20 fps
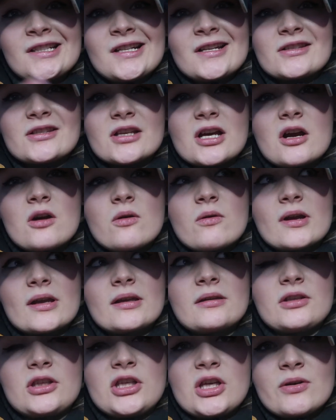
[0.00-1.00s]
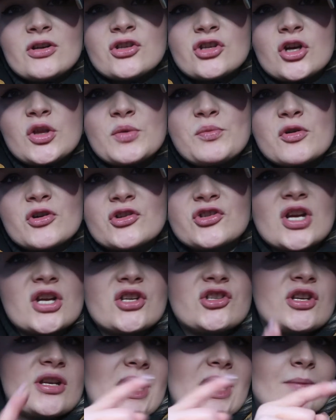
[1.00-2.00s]
So you enjoy the push
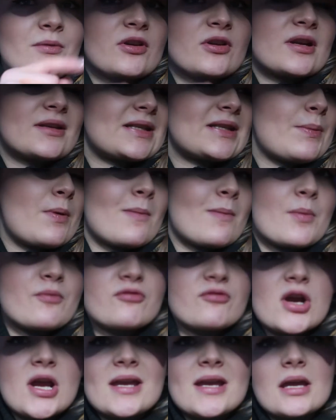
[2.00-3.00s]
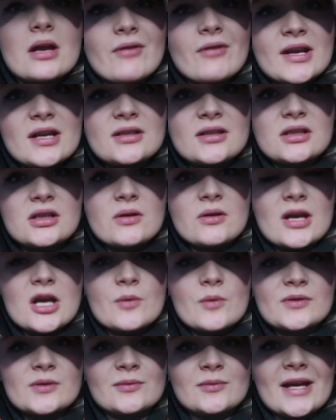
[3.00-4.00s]
session. I'm going to sip on my pre, get ready to hit
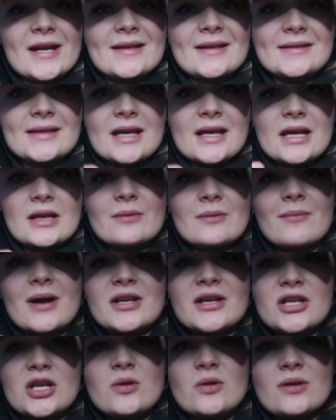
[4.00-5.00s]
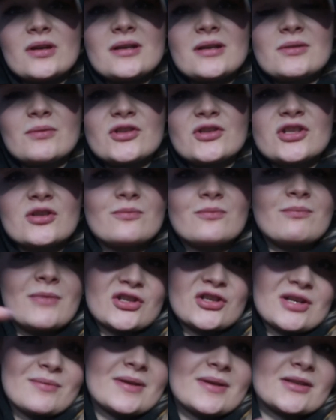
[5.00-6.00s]
up some legs in my unit, which
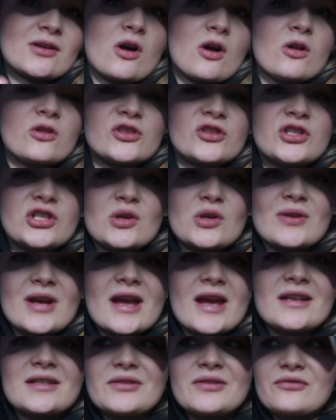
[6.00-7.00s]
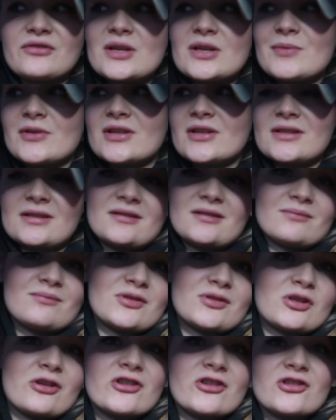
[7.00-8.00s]
my gym is called Unit 83 because it's
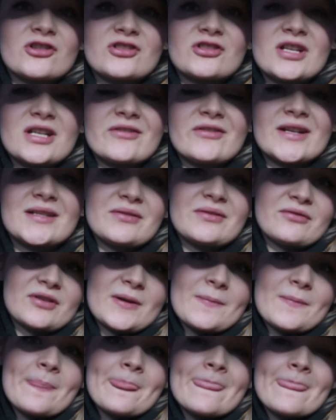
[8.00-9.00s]
storage container 83.